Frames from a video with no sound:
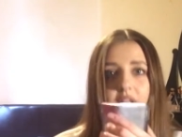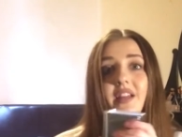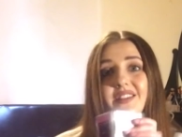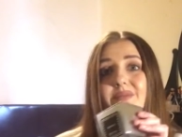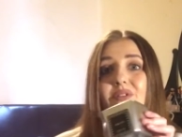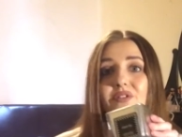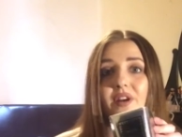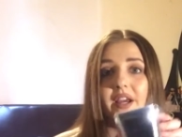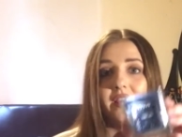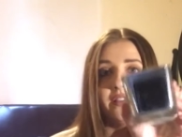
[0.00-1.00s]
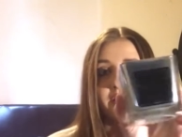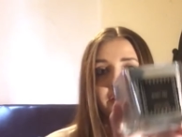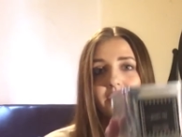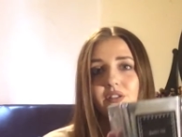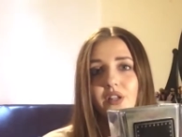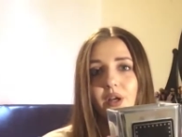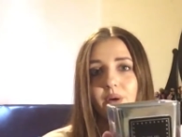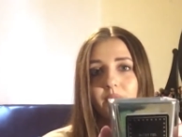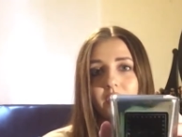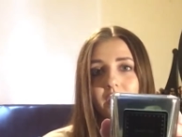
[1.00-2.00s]
and it smells great
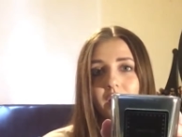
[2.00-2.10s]
so